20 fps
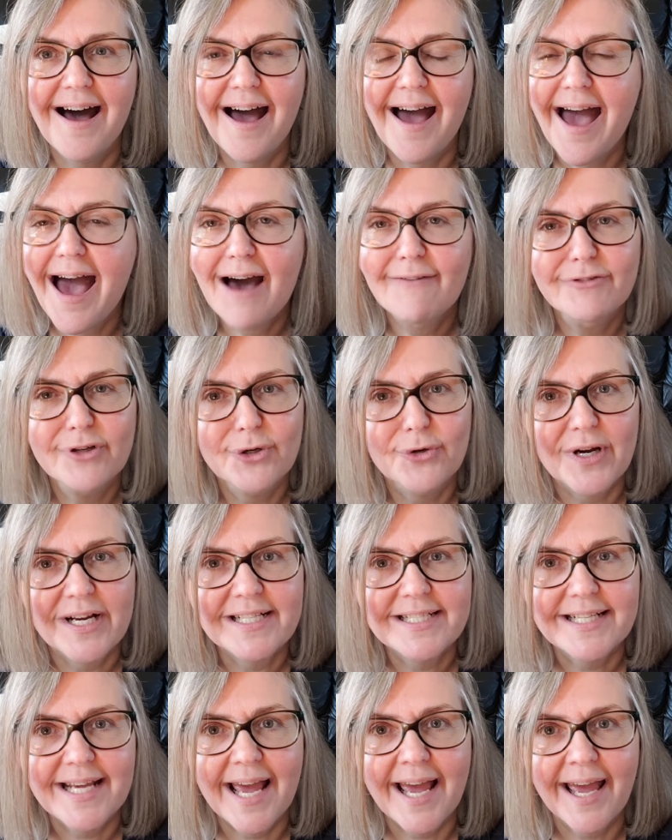Have a
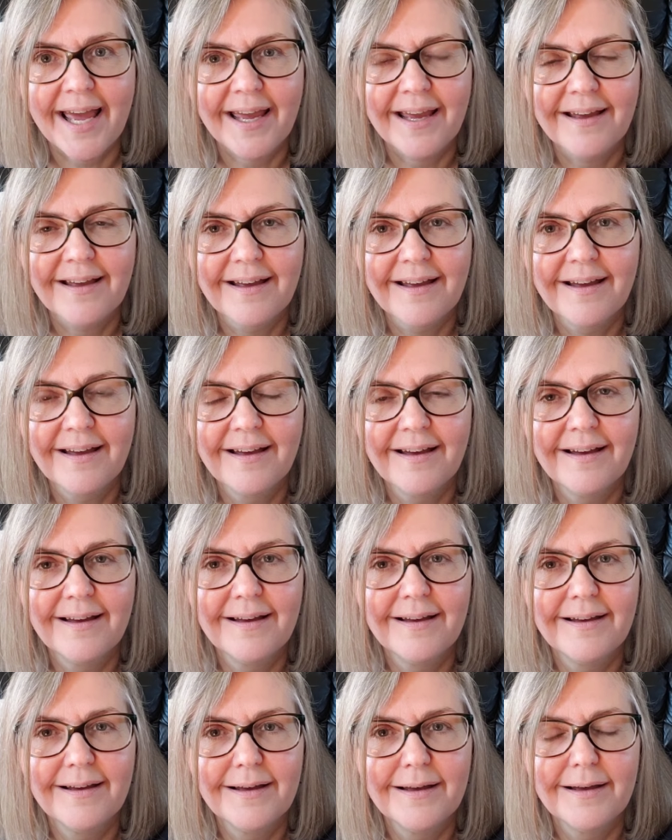great day.
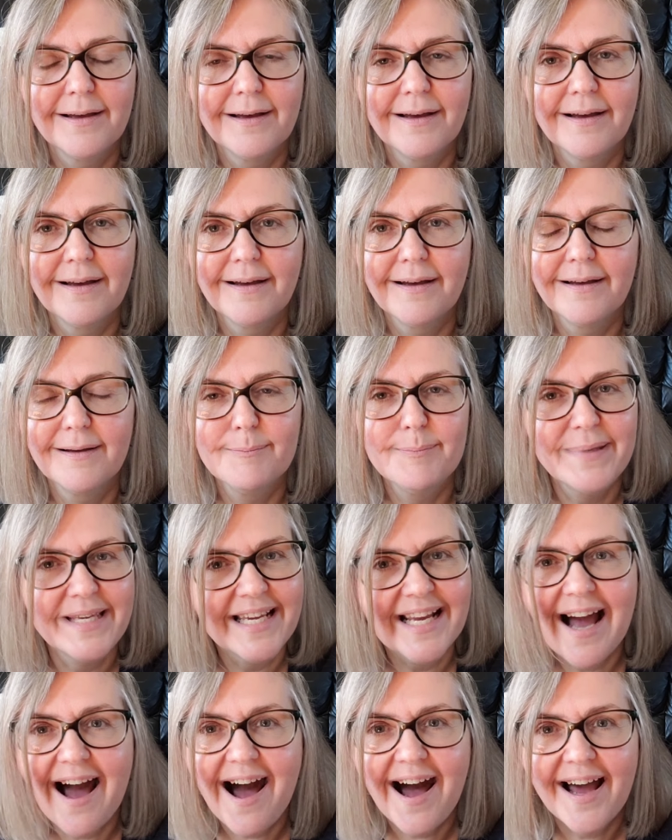Be
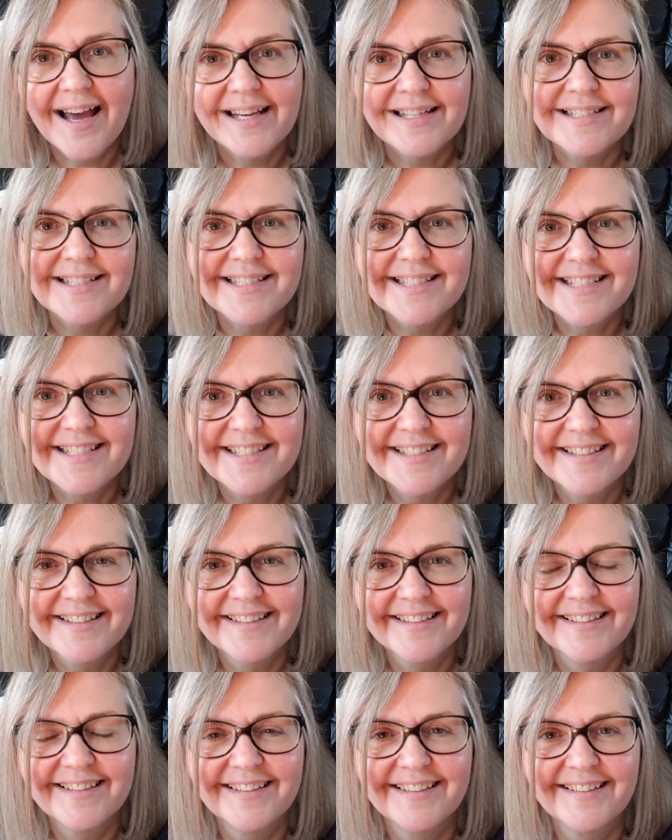kind.
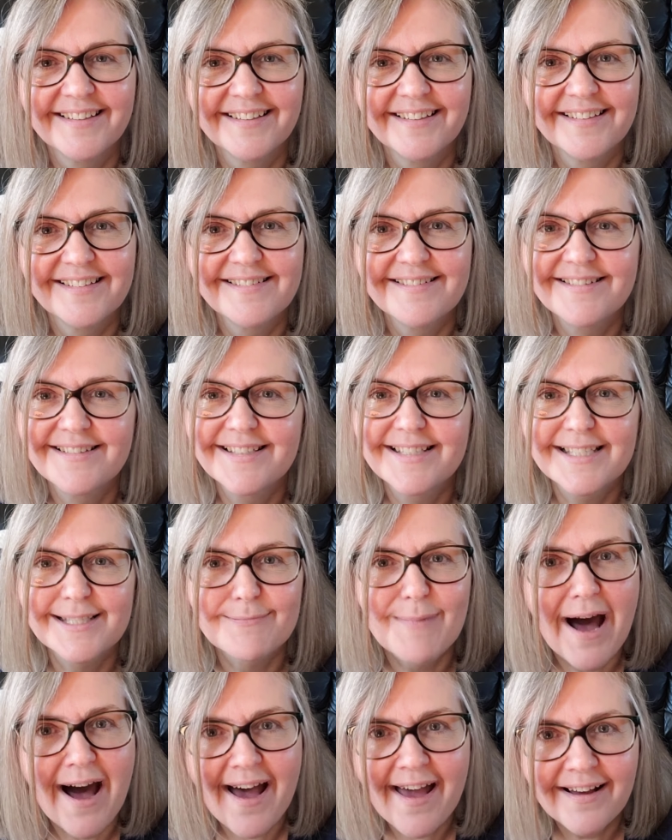
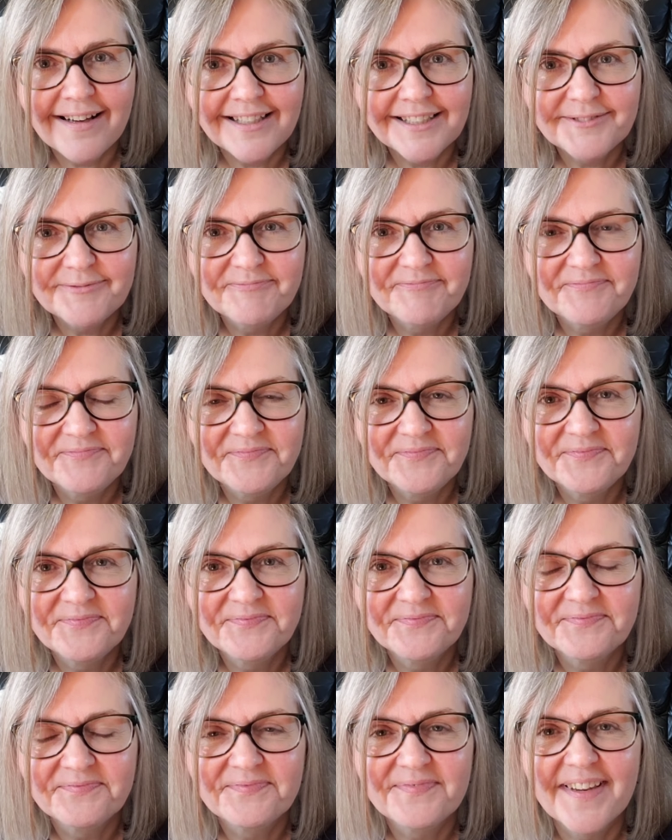Smile.
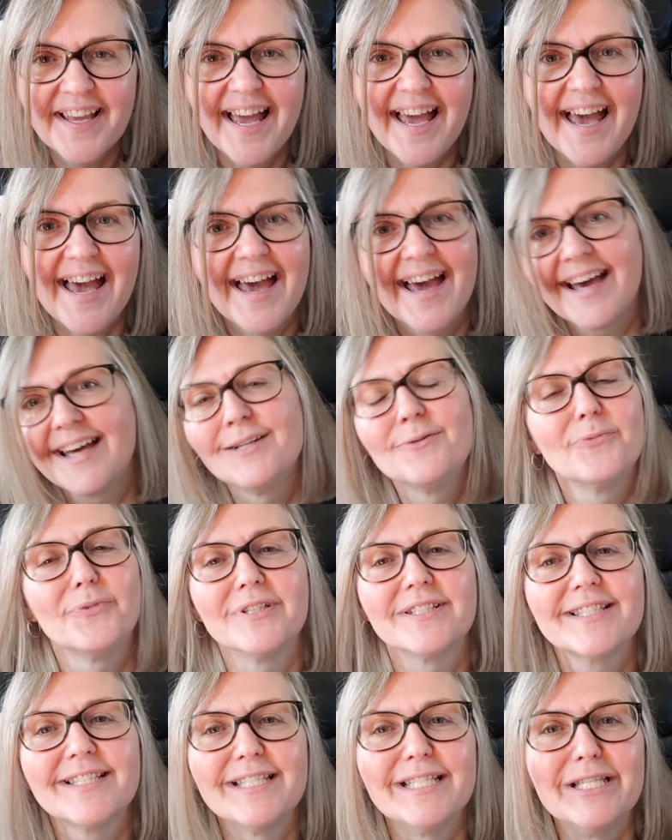And
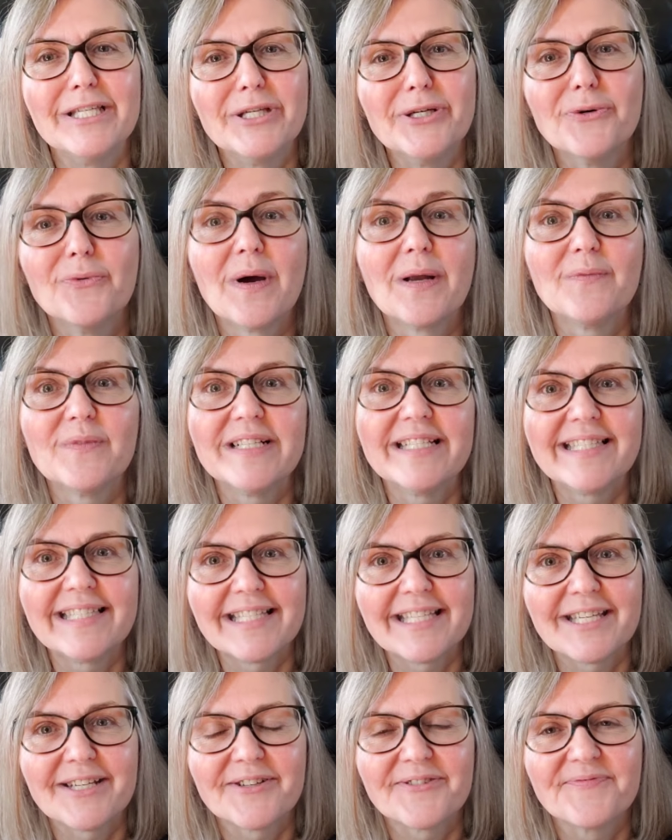we'll see you when we
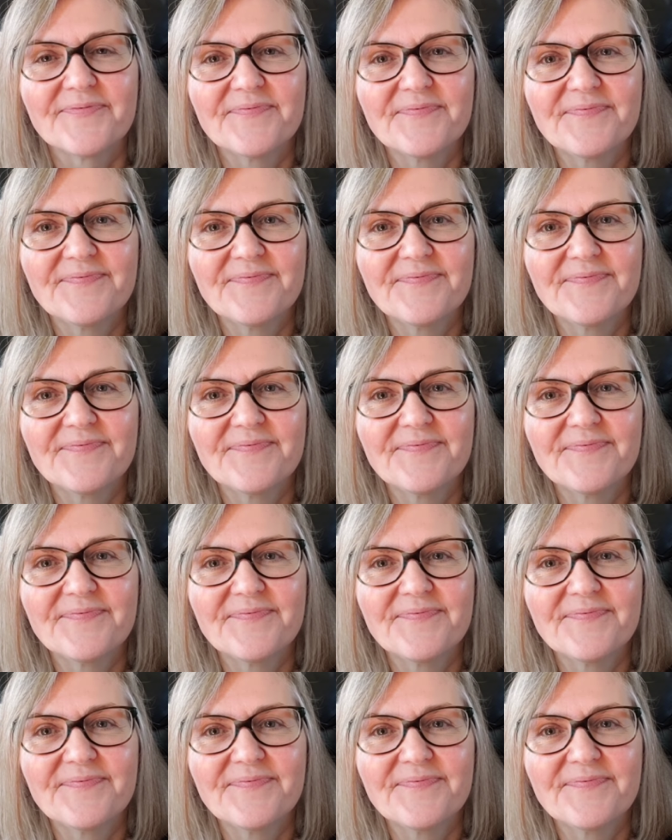see you.